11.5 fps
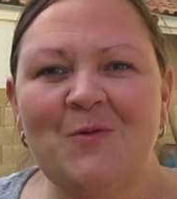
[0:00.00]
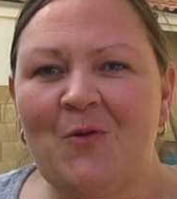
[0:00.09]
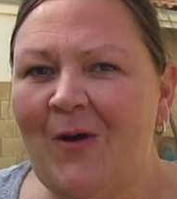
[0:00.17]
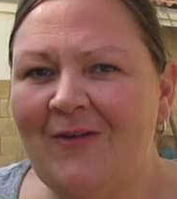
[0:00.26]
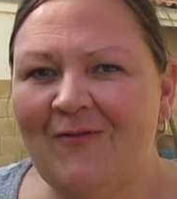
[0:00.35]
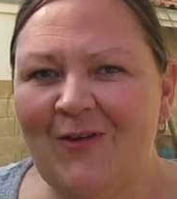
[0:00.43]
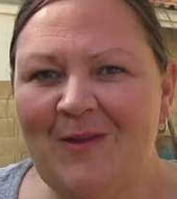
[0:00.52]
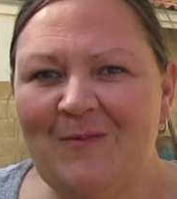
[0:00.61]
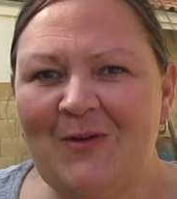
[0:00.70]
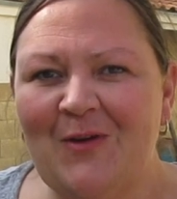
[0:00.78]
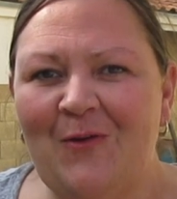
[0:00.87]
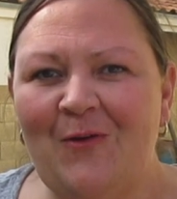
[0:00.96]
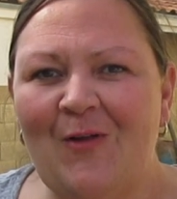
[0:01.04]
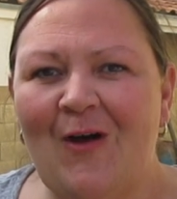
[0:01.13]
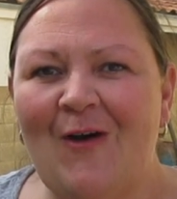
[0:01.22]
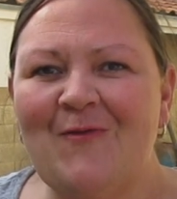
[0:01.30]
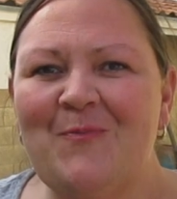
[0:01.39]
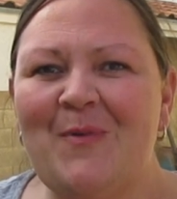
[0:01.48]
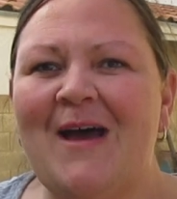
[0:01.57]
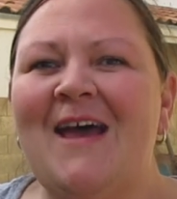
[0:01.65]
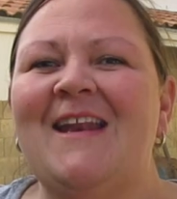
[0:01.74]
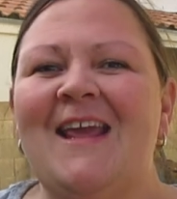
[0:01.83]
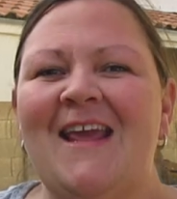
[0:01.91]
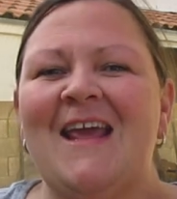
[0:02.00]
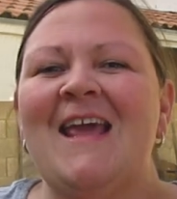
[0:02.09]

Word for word: we're waiting for them to cool off, but